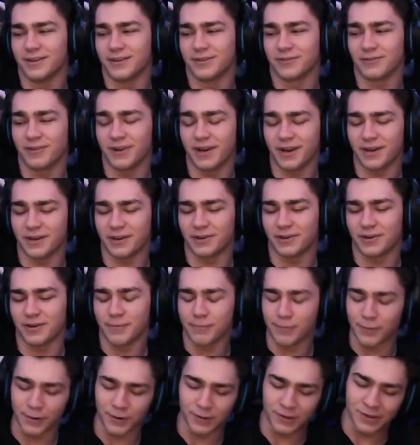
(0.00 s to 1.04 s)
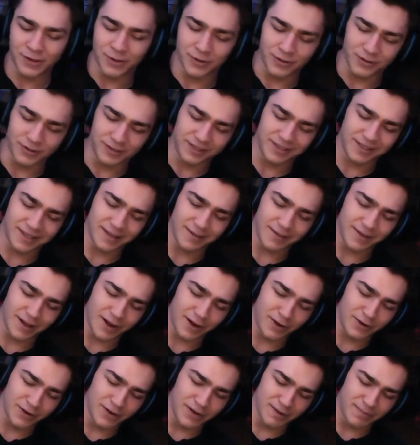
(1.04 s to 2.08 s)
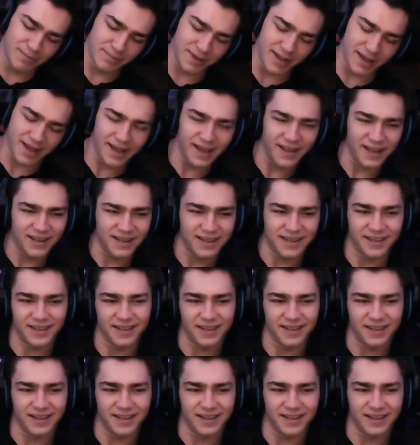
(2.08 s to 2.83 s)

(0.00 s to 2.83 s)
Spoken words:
Rainer and Berthold and get Eren back.